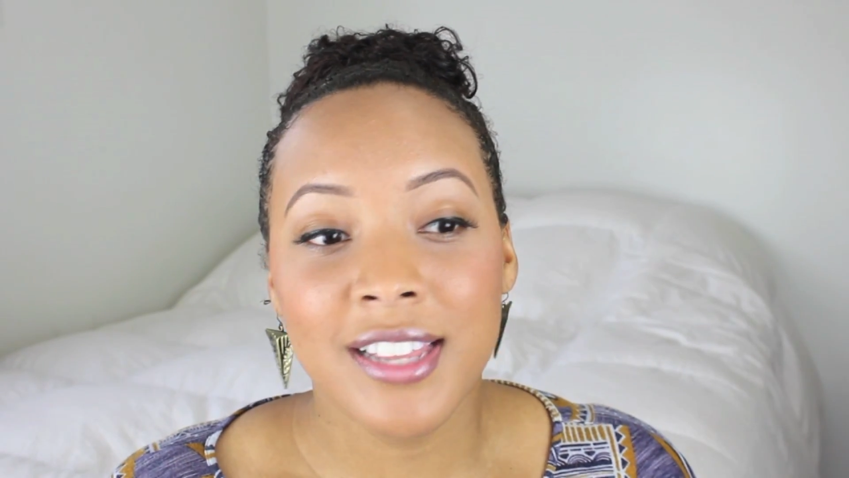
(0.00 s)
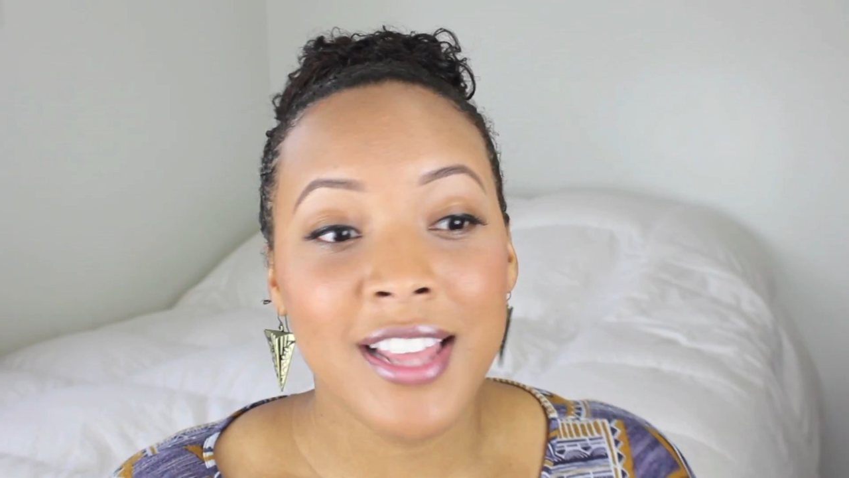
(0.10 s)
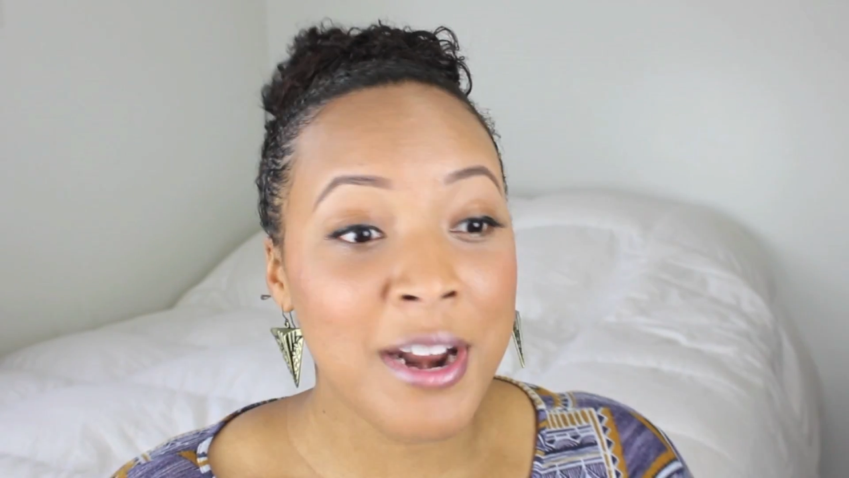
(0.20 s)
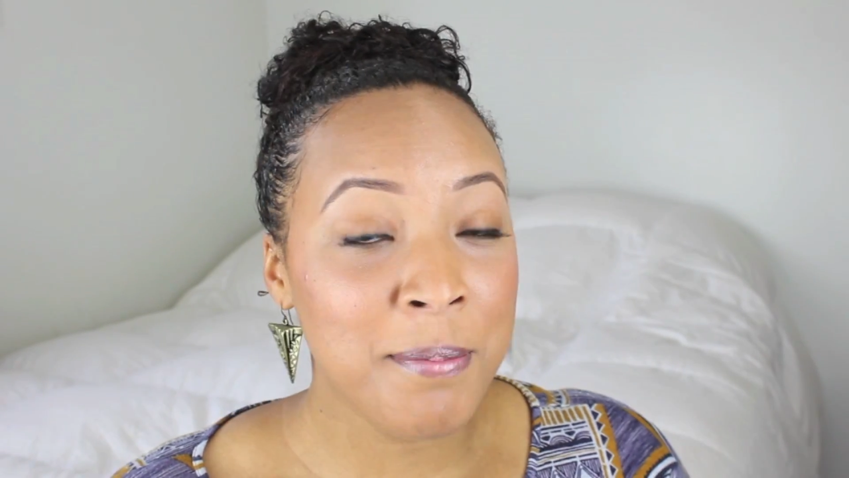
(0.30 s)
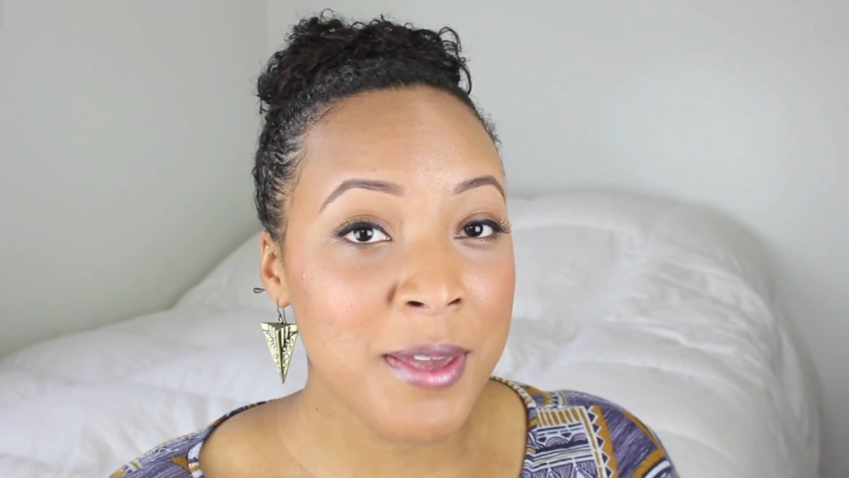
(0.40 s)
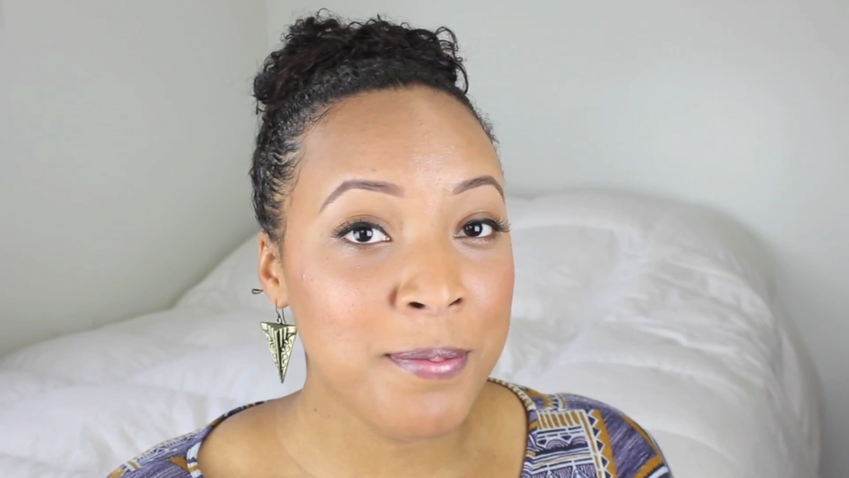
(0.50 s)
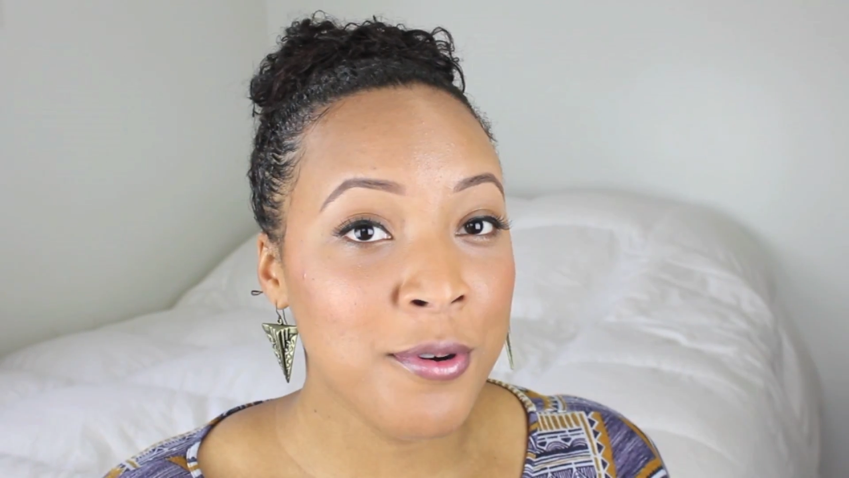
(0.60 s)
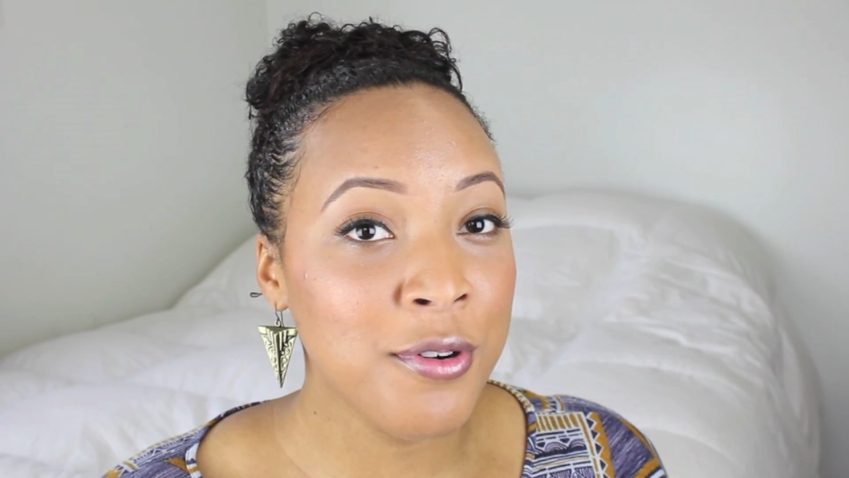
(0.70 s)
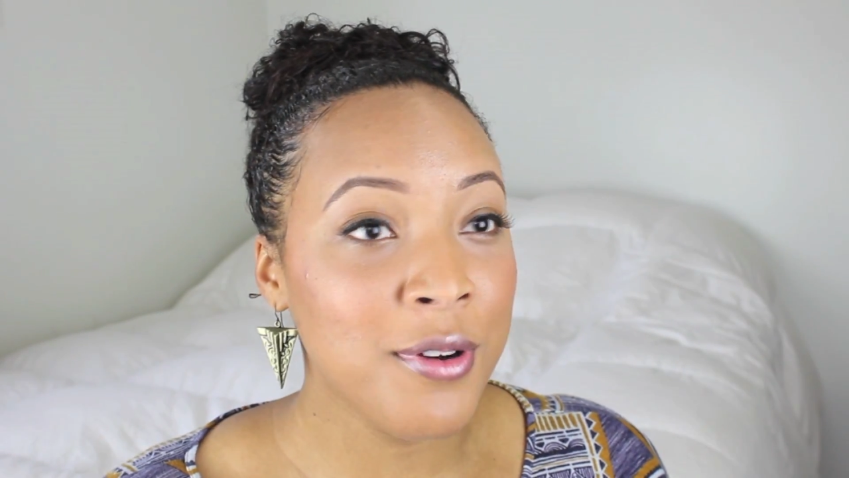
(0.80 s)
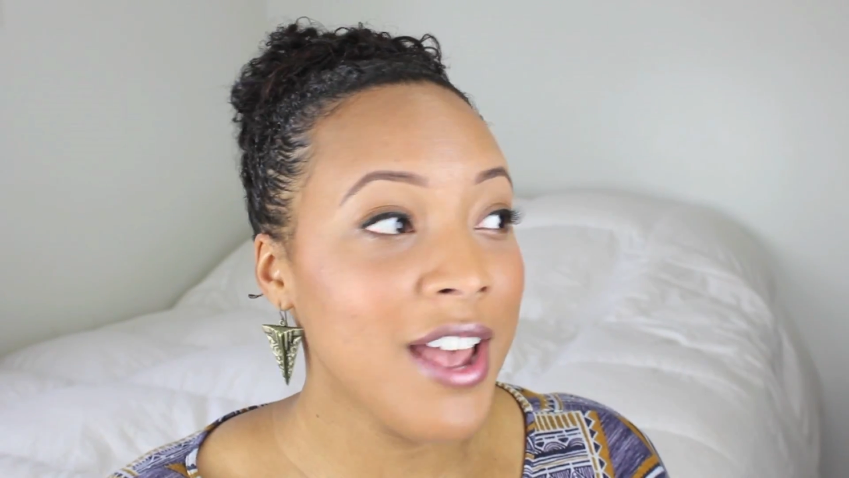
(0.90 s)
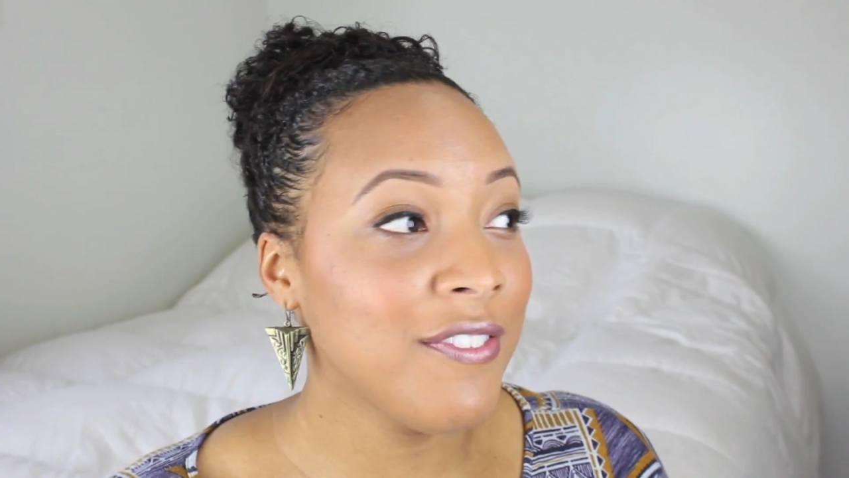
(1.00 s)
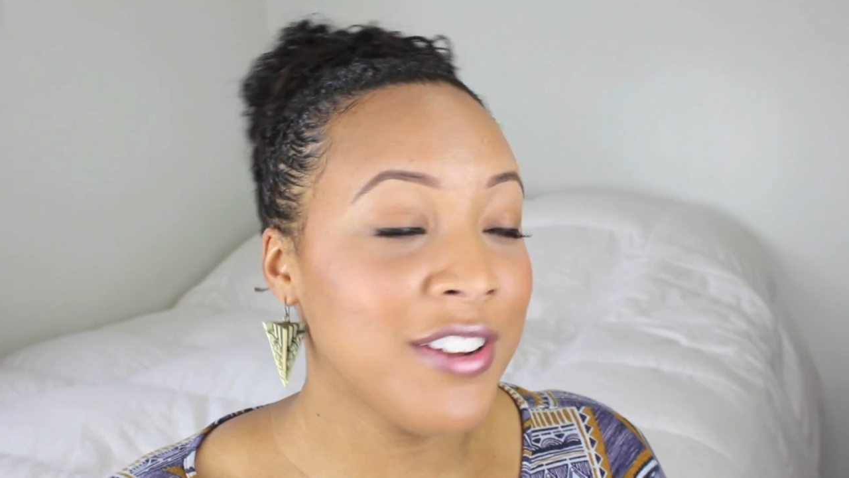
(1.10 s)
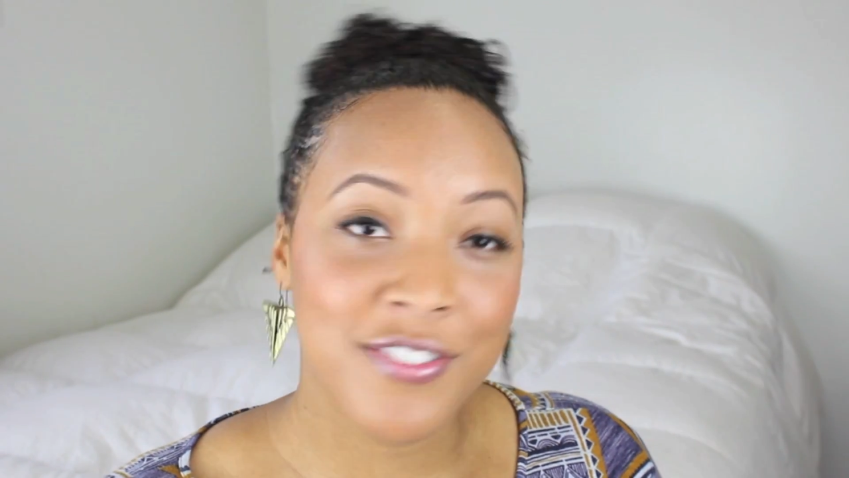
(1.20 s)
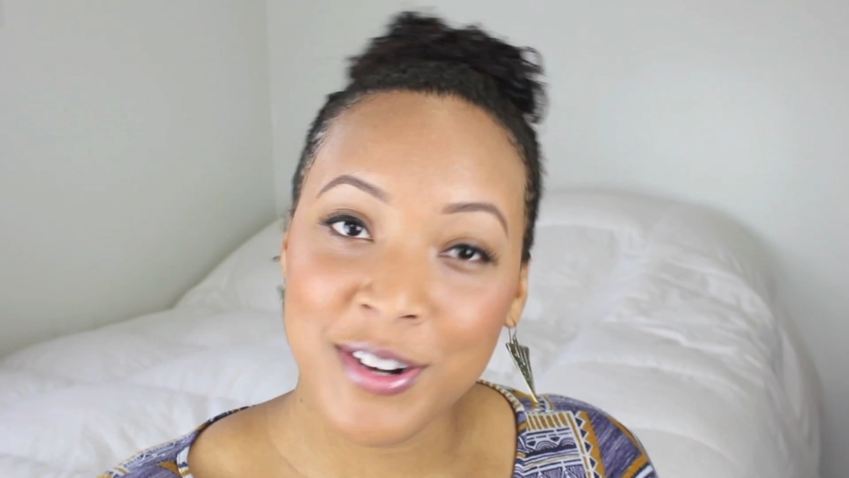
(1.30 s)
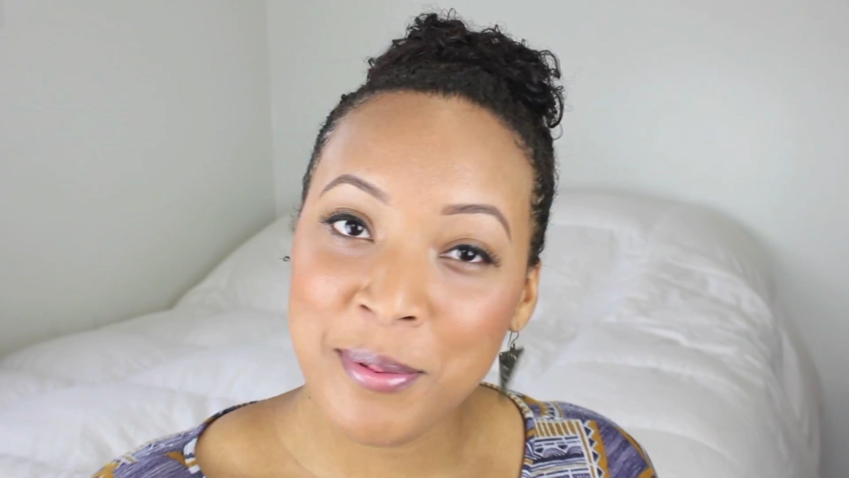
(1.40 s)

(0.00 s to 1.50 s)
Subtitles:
A lot of people have different